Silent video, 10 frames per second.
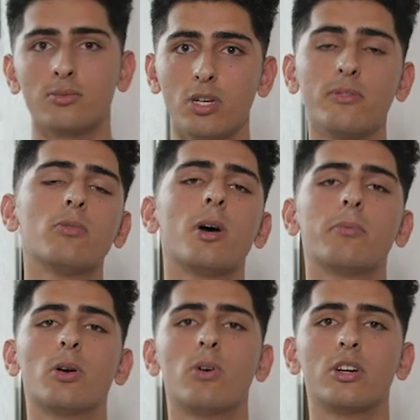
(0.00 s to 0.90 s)
as many of you
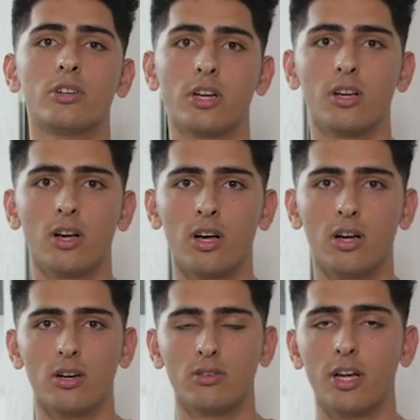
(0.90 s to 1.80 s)
might be wondering
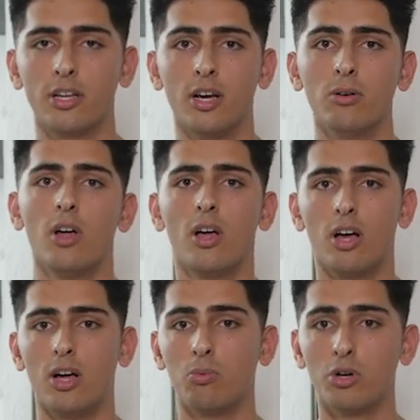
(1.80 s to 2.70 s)
right now,
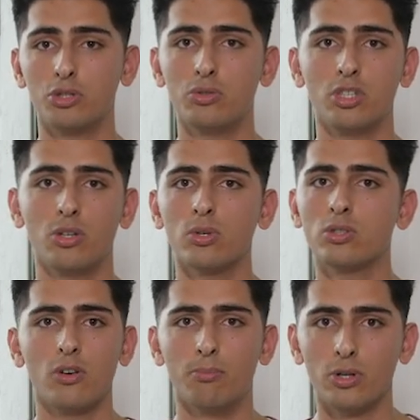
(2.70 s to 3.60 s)
what do you need? What
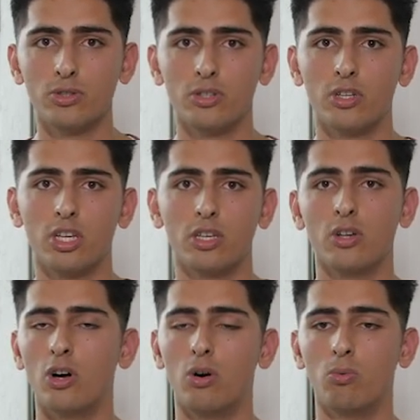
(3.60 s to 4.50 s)
sort of books do you
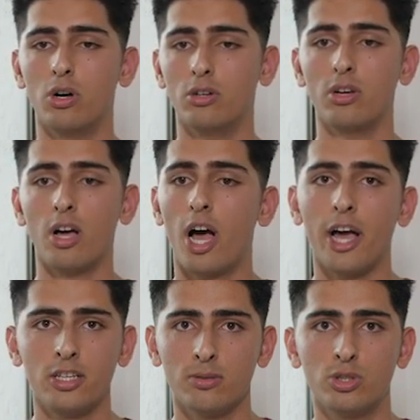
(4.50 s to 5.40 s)
need, or what
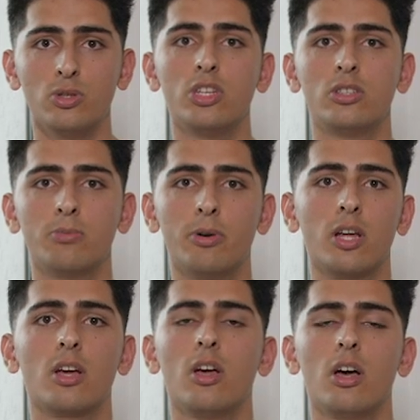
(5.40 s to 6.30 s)
items do you need to
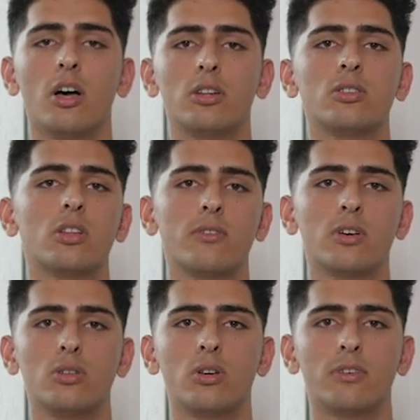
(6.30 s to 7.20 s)
bring to
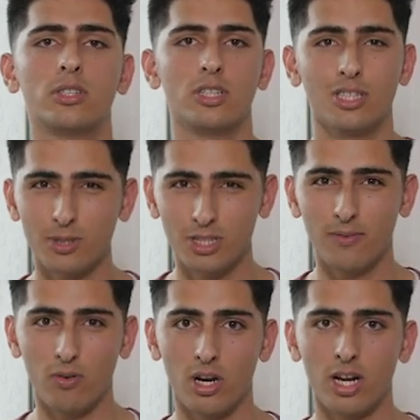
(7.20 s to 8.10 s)
the university,
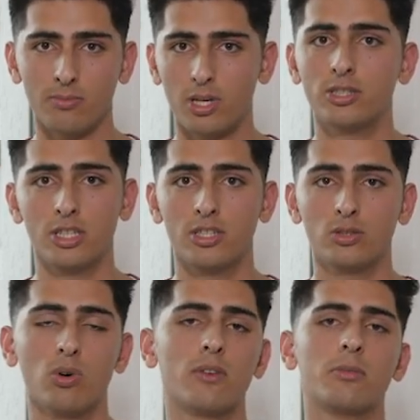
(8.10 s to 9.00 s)
especially for anatomy, as it
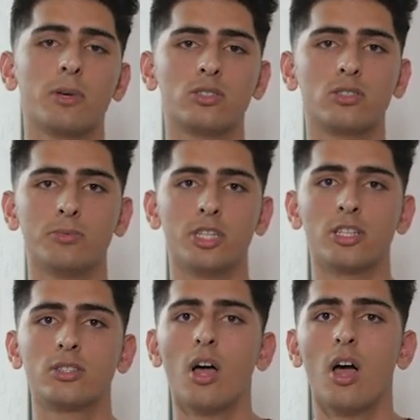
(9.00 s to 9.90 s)
is one of the main
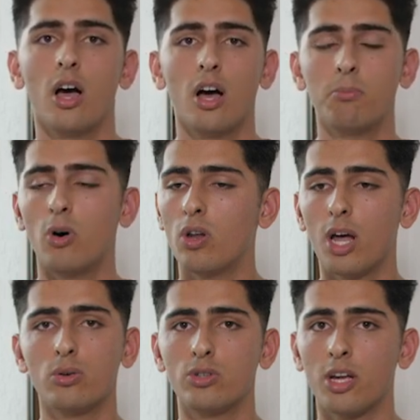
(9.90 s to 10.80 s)
subjects?
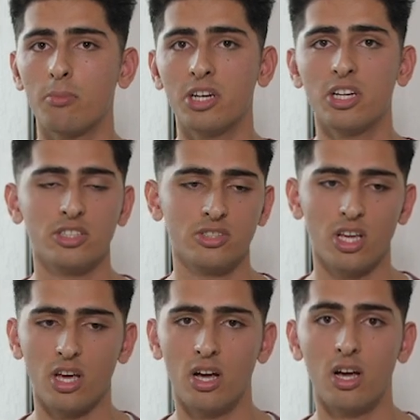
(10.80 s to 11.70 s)
All I would recommend is
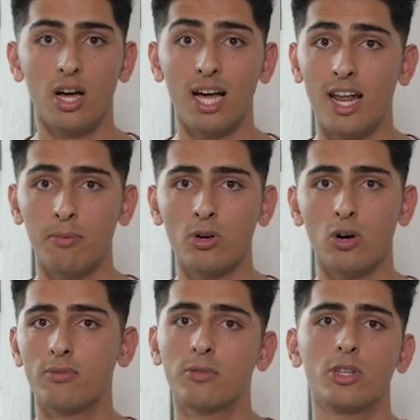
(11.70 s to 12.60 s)
get a lab
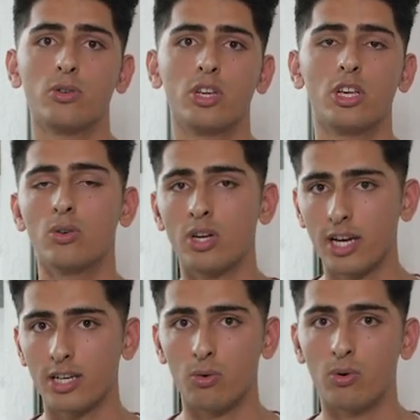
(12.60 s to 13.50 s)
coat from the UK. You
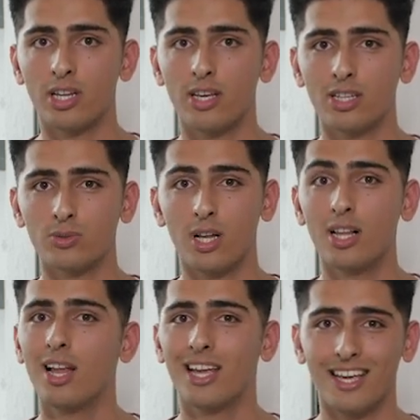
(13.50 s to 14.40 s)
can get one here as
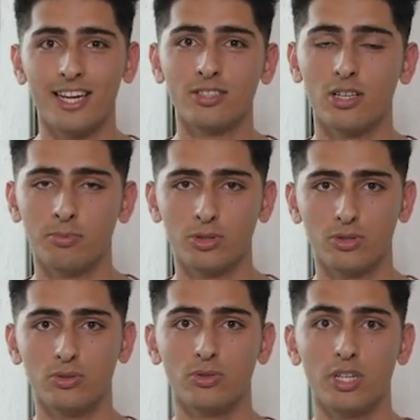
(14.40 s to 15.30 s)
well. It is up
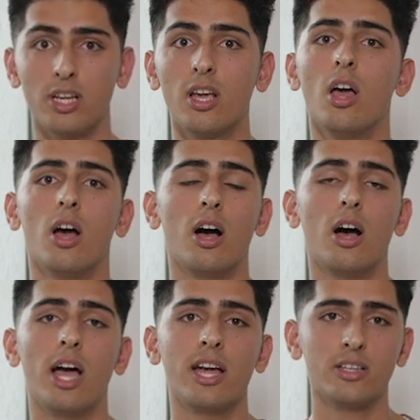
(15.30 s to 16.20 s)
to you, really.
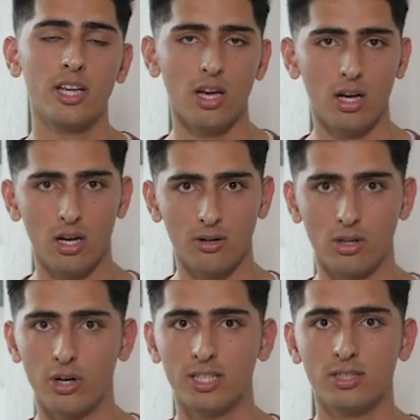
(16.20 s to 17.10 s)
And get a
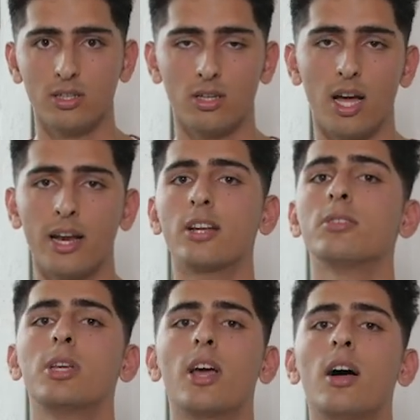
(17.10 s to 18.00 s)
Gray's
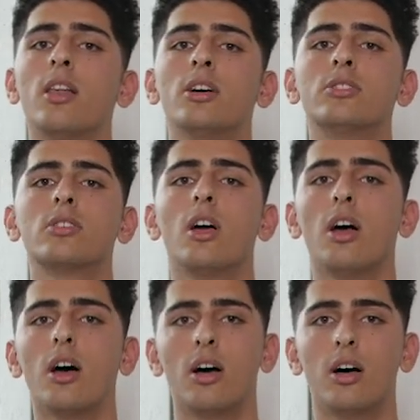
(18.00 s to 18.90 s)
Anatomy Atlas.
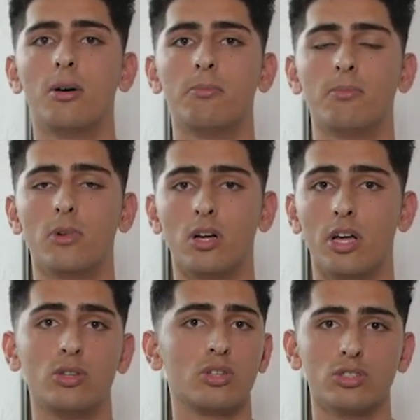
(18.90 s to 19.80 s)

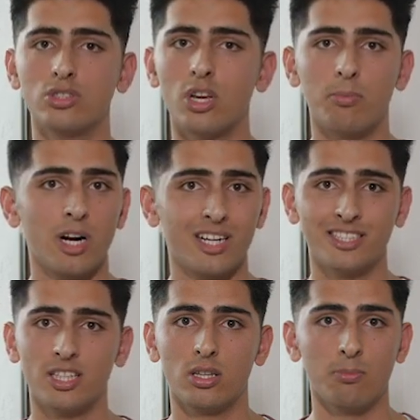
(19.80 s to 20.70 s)
And you can just start
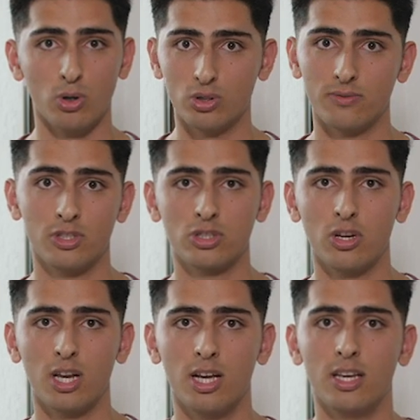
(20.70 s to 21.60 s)
practicing the bones of the
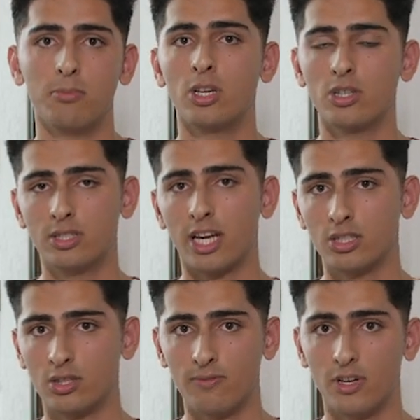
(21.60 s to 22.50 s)
skull early, because that
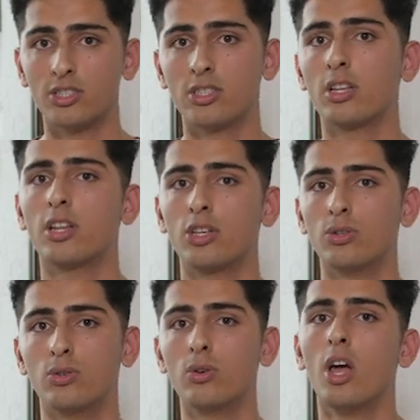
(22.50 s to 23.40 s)
is the first thing that
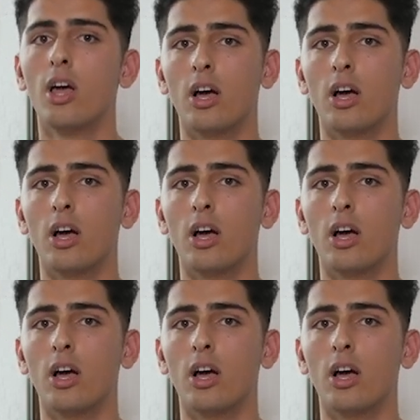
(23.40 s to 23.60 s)
you do.